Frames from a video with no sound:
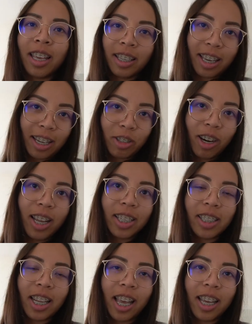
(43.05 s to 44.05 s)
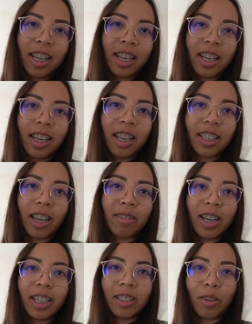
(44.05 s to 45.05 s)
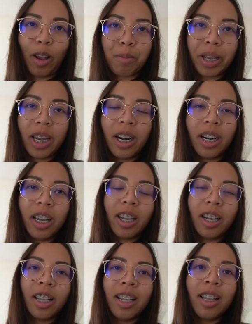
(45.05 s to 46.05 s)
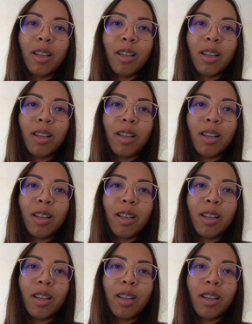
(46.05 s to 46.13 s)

get dressed and get ready to go get my hair done.